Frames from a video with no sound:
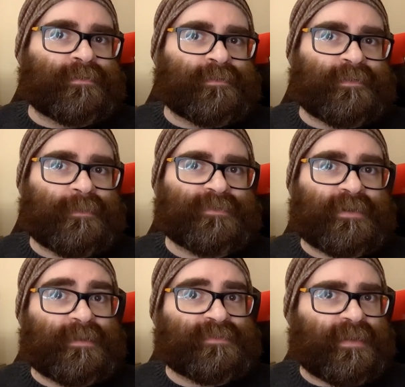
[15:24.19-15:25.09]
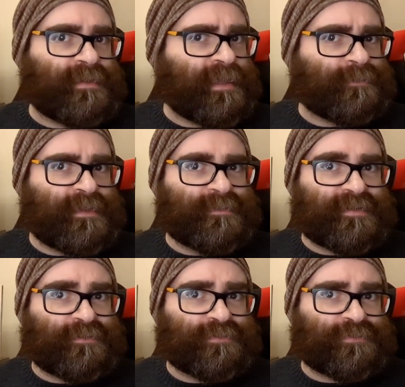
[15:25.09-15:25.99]
Sometimes I like my
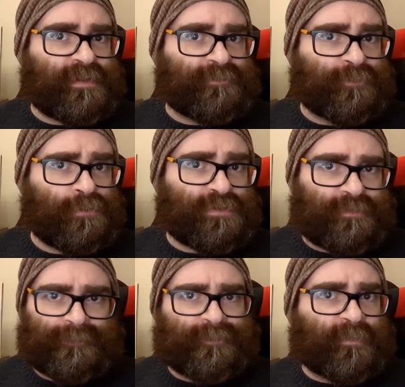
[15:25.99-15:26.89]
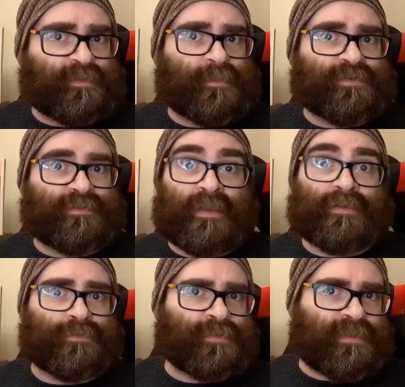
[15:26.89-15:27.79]
metal straightforward. As much as I
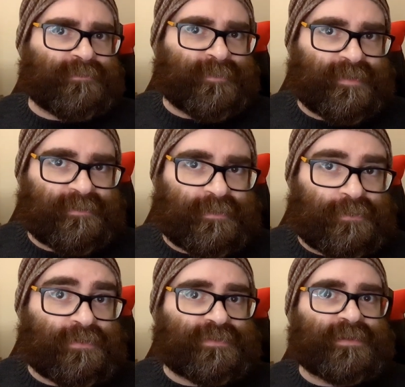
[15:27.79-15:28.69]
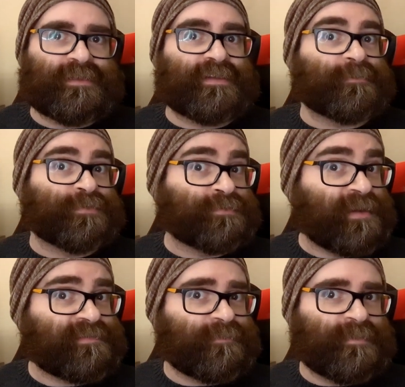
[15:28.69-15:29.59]
enjoy the fancy cocktail that is
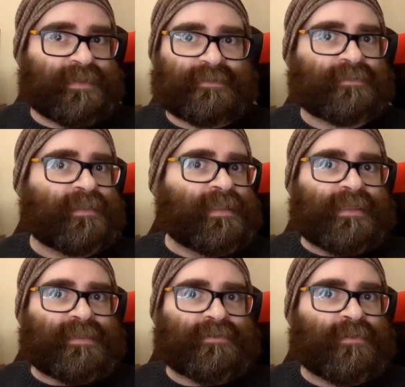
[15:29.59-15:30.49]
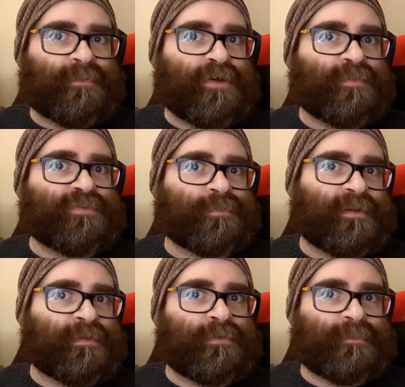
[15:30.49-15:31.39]
progressive metal, there are moments
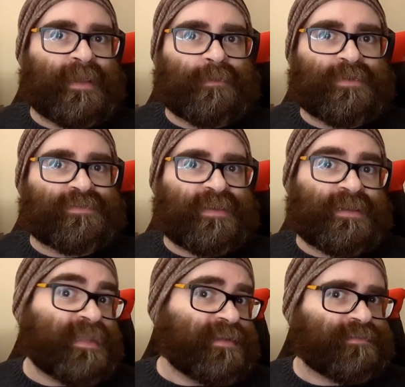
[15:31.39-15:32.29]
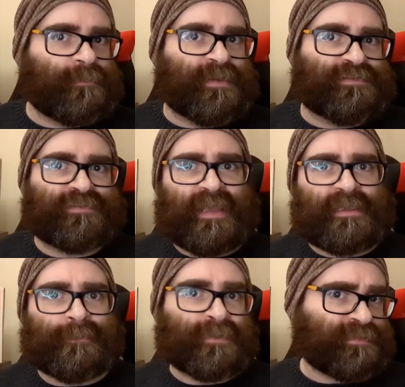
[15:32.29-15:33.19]
where I want my whiskey neat, my
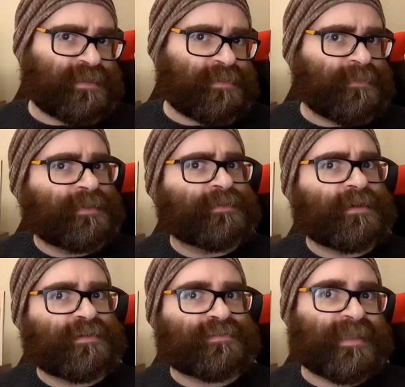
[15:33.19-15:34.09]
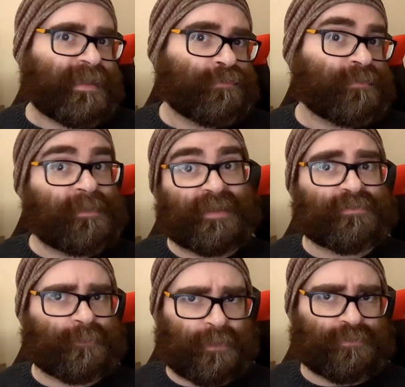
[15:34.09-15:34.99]
steak bloody, my cars loud, and my
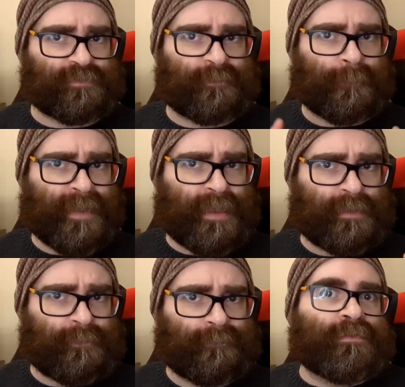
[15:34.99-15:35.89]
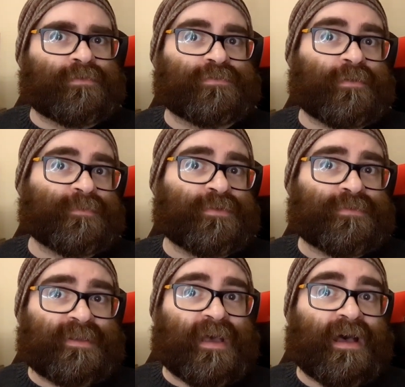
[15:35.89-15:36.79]
explosions big. Some
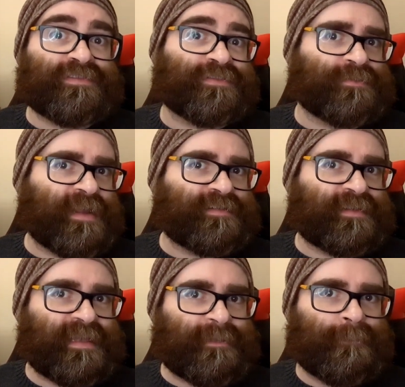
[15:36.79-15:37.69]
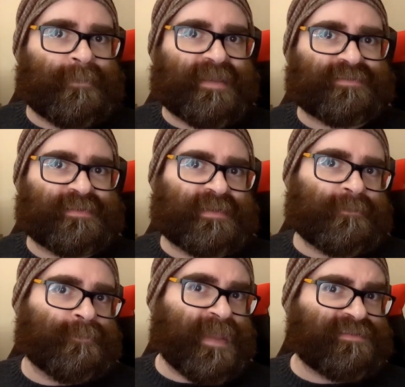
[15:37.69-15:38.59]
Nuri are scratching that
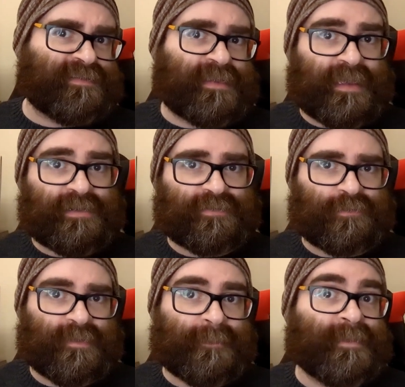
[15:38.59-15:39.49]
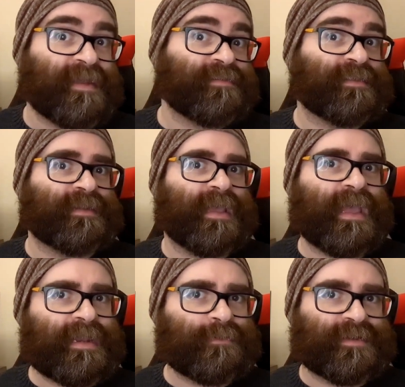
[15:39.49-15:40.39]
masculine basic itch for me better than
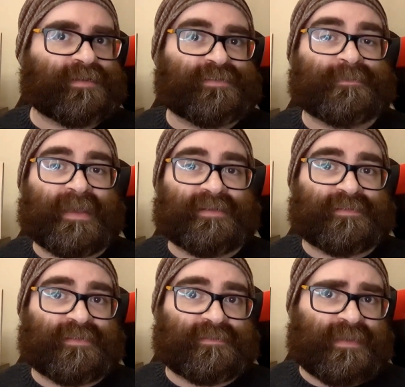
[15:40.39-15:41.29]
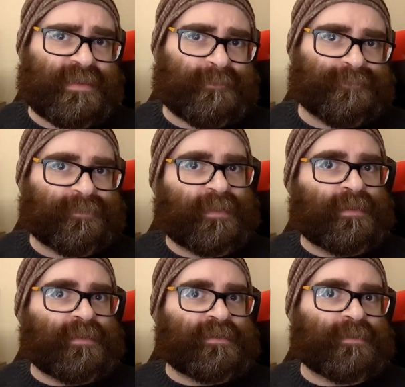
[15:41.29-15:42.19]
anyone else has managed this year.
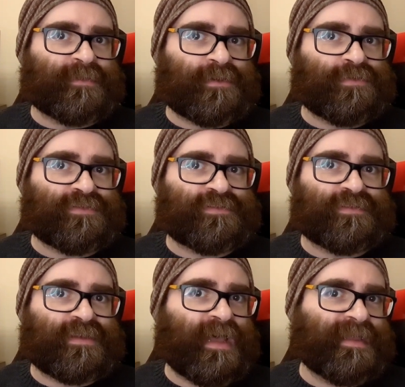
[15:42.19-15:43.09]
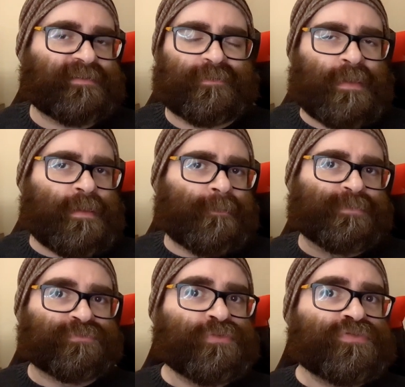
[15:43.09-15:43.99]
Coming across as a kind of
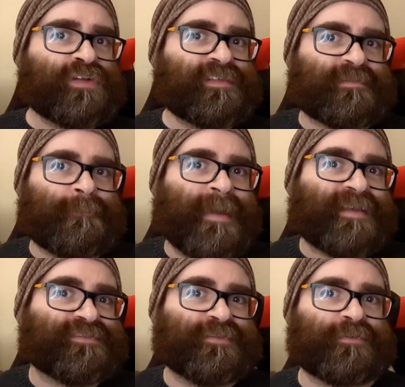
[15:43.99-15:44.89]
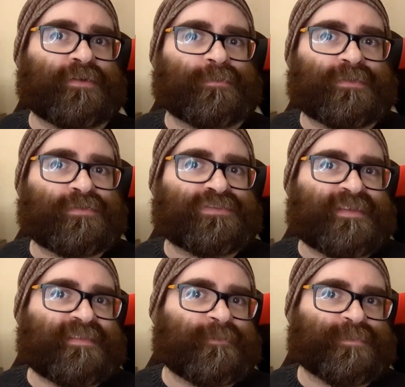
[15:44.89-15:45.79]
brutalist mastodon with all
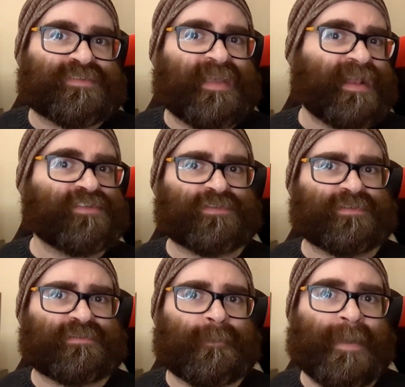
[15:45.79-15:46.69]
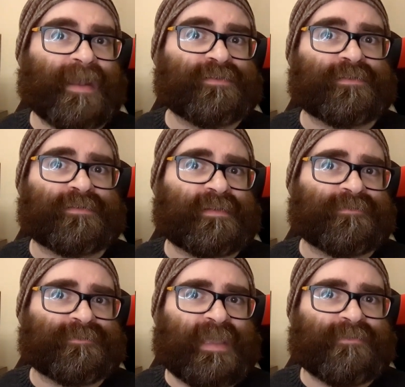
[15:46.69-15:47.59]
sense of pretentiousness abandoned in
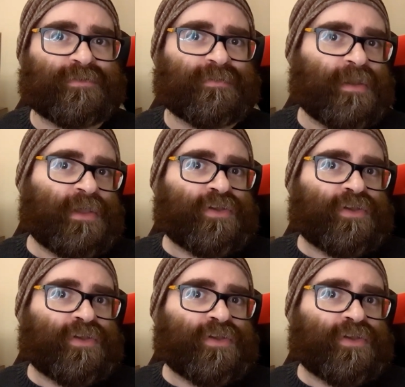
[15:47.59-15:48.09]
favour of